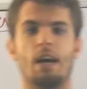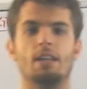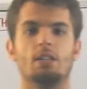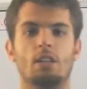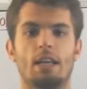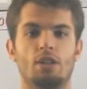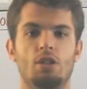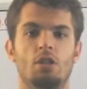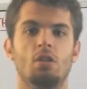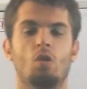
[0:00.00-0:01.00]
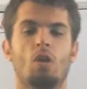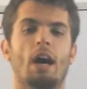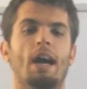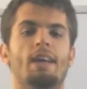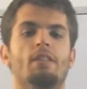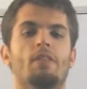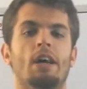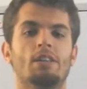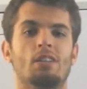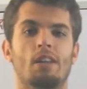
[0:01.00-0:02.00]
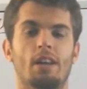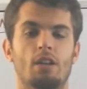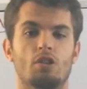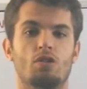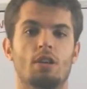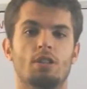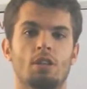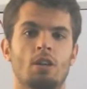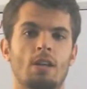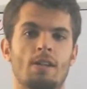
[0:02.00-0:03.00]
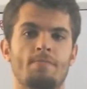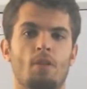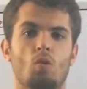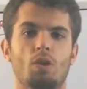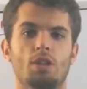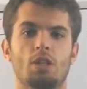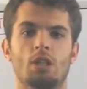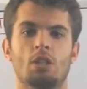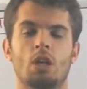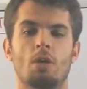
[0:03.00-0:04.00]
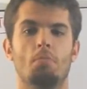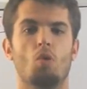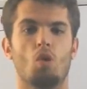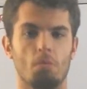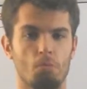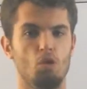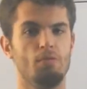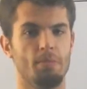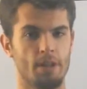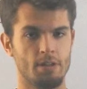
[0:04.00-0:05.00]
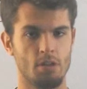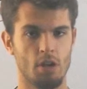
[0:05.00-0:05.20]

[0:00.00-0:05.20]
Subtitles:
isolation or active isolated stretching, which is more movement.